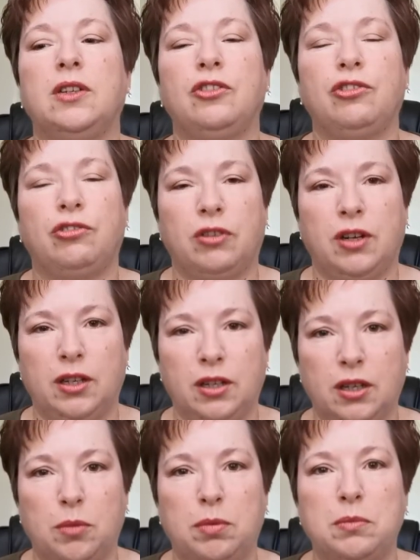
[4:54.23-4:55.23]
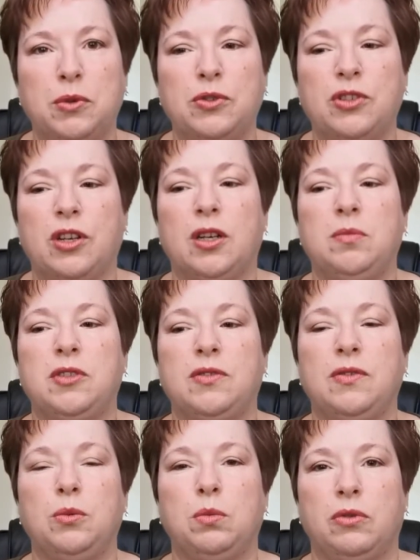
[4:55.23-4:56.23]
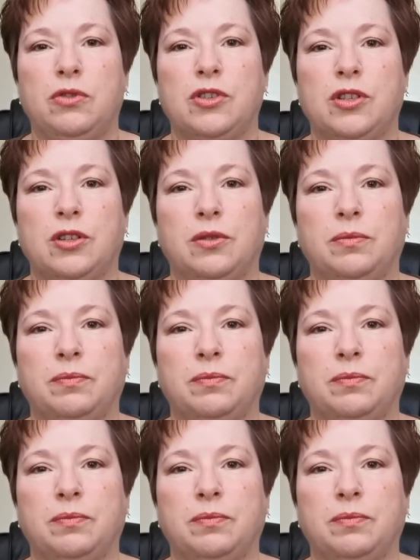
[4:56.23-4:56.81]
Try a couple more times if you want to.